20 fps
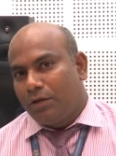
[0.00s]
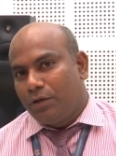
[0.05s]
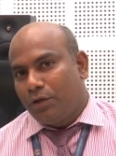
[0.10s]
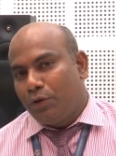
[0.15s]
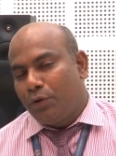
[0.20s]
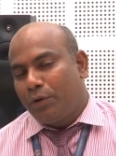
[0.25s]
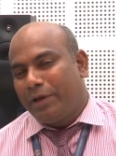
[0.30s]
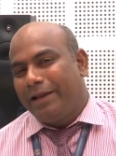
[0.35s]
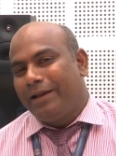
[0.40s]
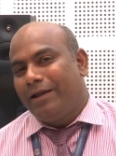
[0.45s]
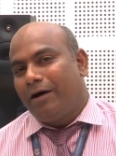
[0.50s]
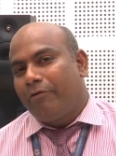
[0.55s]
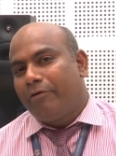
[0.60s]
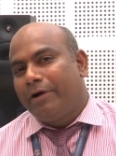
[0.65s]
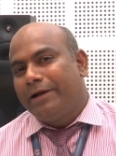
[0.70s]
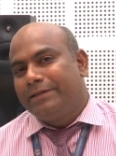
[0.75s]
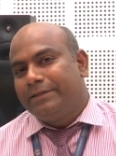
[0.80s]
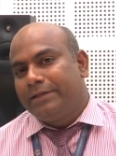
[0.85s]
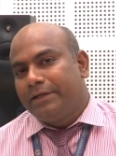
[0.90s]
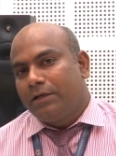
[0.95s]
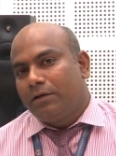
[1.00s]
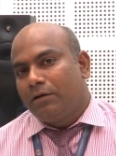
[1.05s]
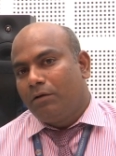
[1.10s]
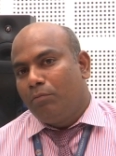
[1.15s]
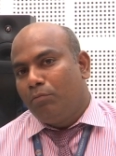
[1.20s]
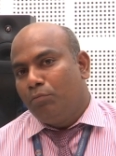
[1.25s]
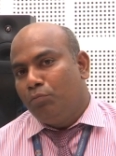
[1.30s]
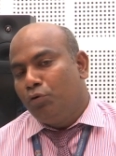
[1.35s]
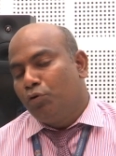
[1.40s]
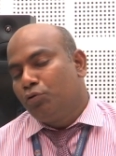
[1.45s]
you can avoid the
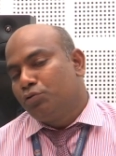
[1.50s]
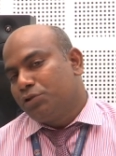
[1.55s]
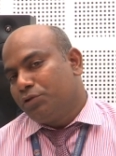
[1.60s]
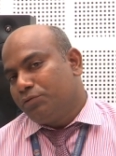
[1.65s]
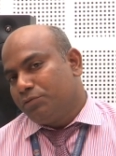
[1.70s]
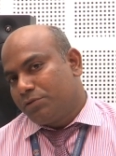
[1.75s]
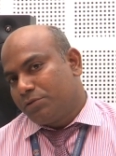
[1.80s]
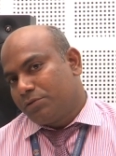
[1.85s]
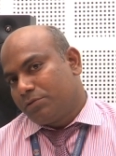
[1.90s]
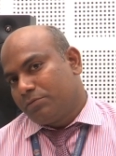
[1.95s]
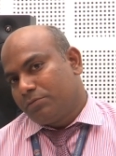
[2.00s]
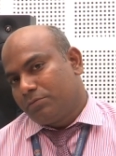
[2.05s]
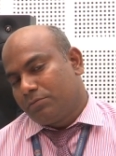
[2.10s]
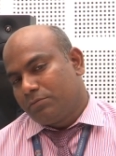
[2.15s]
blow sounds.